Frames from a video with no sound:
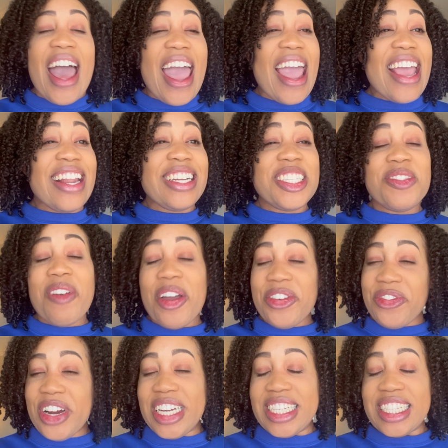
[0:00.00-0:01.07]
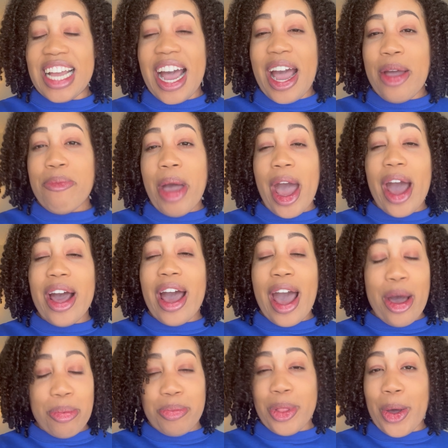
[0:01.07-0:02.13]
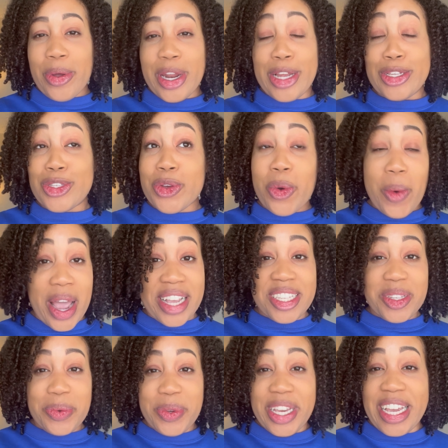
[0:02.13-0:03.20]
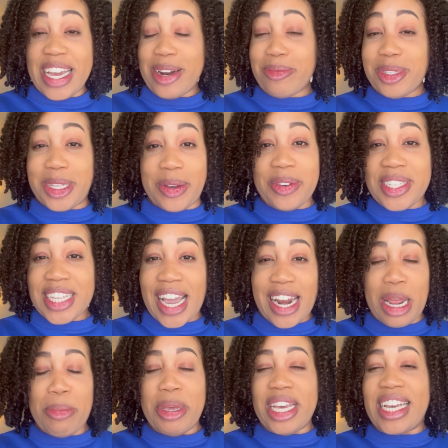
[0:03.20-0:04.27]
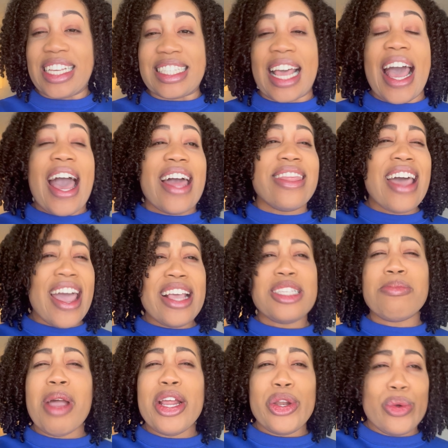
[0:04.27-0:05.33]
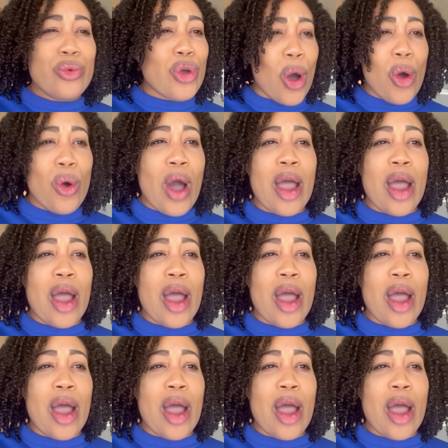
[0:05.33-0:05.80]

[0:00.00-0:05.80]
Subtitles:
and this is my first time uploading twice a week, and I'm so excited because that is my new goal.